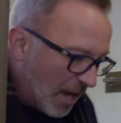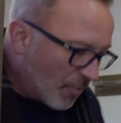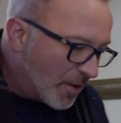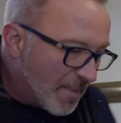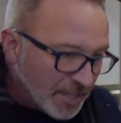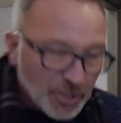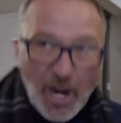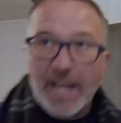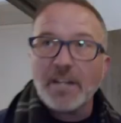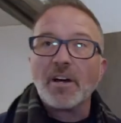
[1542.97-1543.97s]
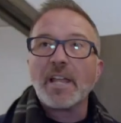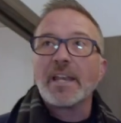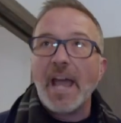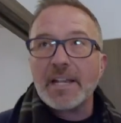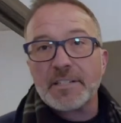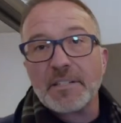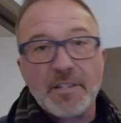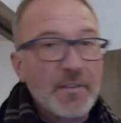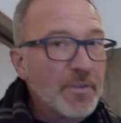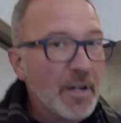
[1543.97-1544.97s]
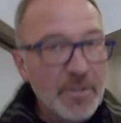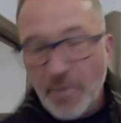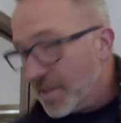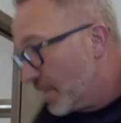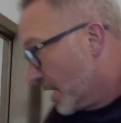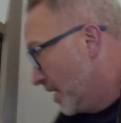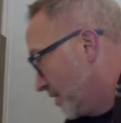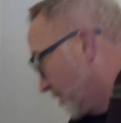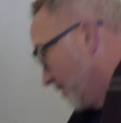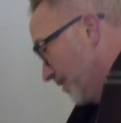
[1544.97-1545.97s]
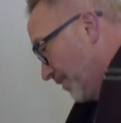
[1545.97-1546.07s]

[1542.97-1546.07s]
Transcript: not worry about tracking all that nasty stuff throughout the rest of the coach.